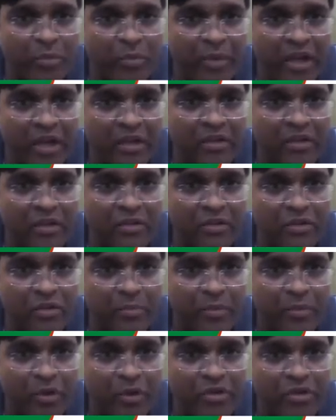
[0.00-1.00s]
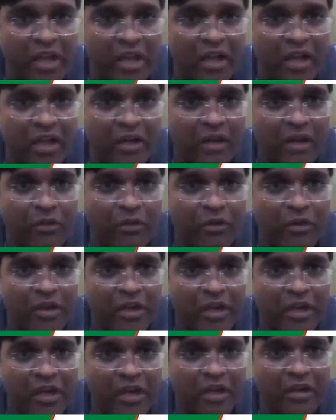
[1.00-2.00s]
And what is the upper limit?
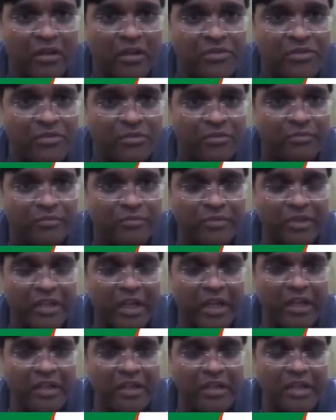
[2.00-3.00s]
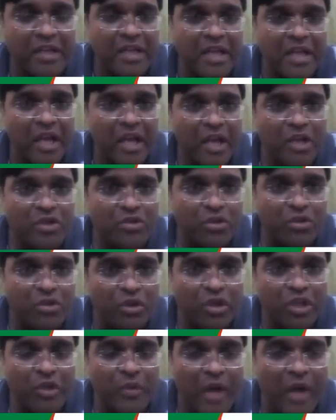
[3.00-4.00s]
See, it intersect the domain, the
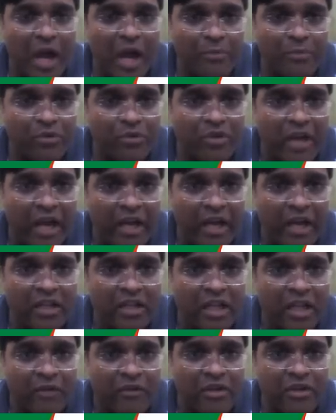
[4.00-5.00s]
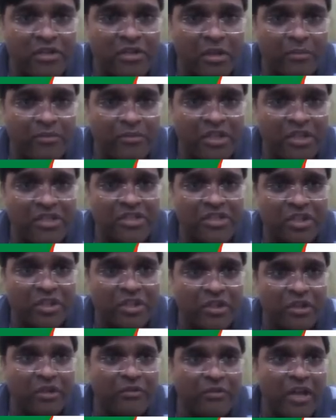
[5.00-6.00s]
bounding curve over here also,
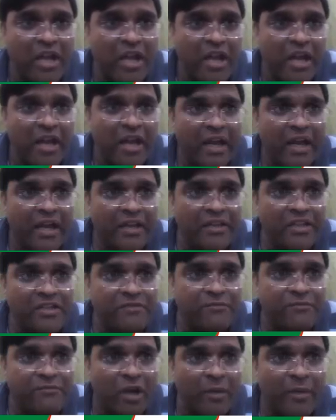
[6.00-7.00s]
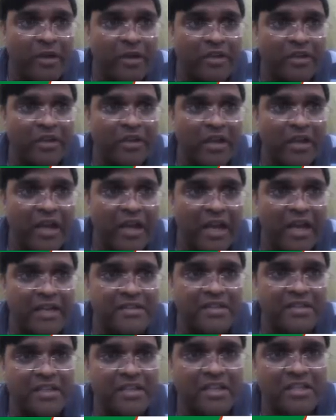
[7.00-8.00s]
right? So you have to write
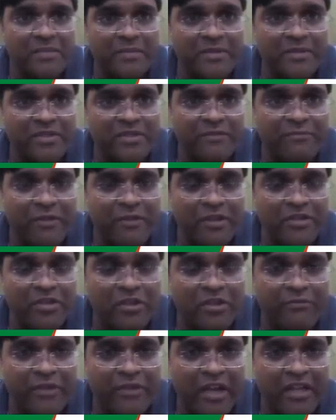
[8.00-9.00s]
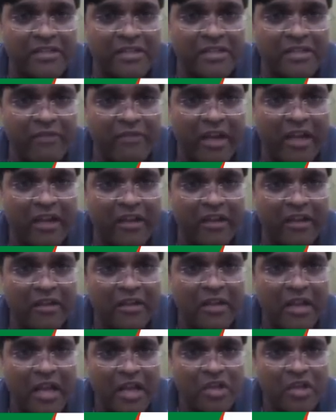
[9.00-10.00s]
the equation of this curve in
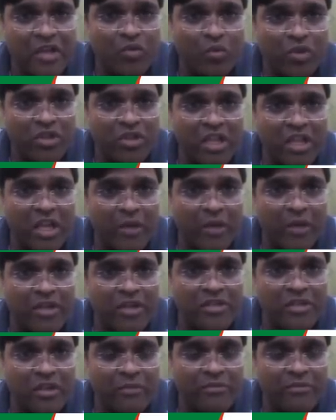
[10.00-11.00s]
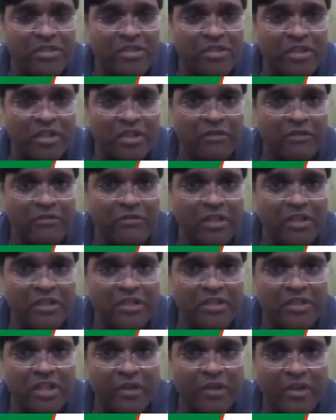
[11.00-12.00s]
this format, x as an explicit function
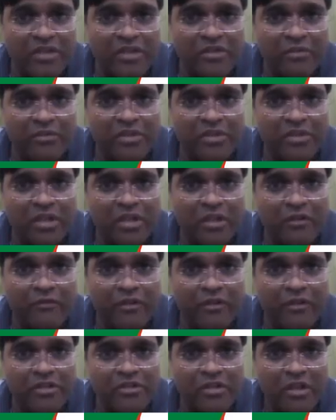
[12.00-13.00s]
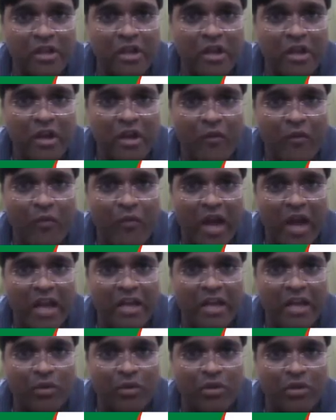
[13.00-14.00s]
of x and y. So what is the
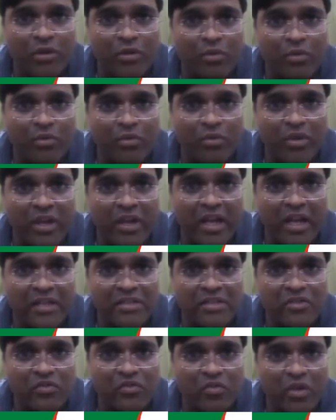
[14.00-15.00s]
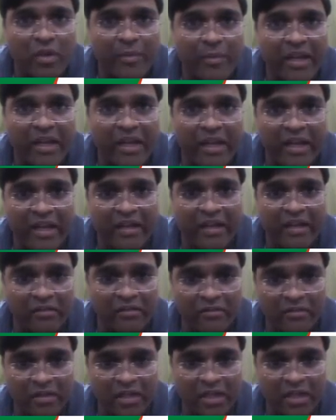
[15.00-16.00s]
equation of this curve? The equation of this curve
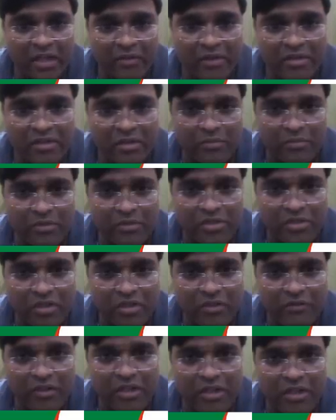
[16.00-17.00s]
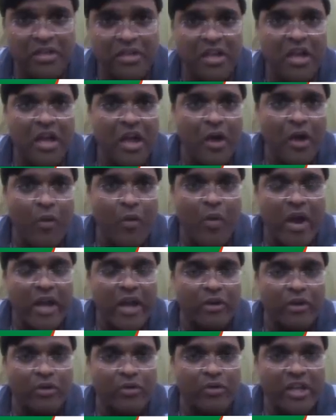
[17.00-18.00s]
is y equal to x
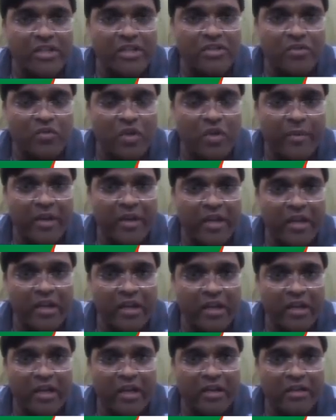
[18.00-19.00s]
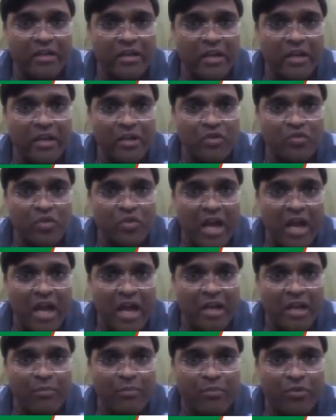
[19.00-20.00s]
square by a. Equation of this
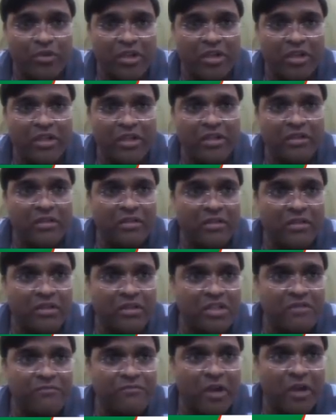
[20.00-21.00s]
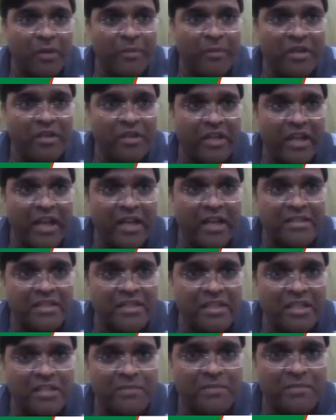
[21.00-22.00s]
curve is y equal to x square by
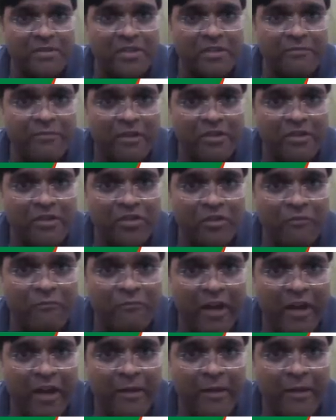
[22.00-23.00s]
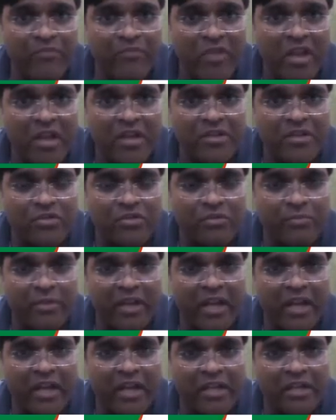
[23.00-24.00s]
a. So I'll put it in
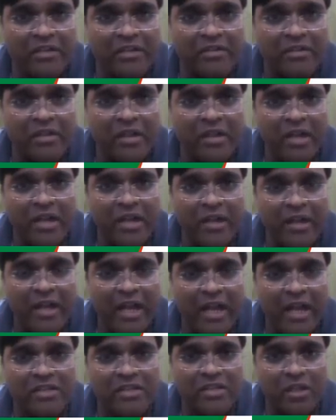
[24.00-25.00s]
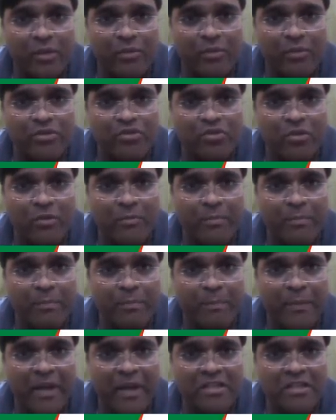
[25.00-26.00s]
this format, x as an explicit function of
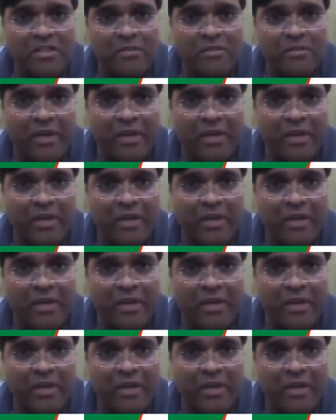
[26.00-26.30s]
y.